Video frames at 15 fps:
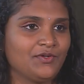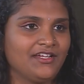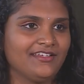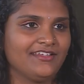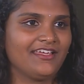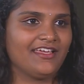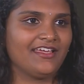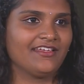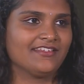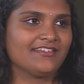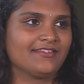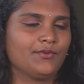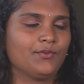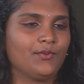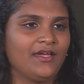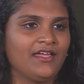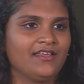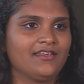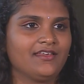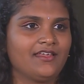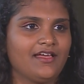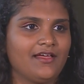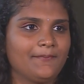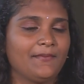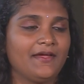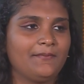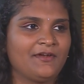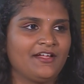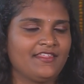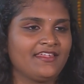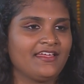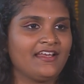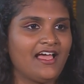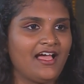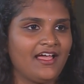one is when my brother and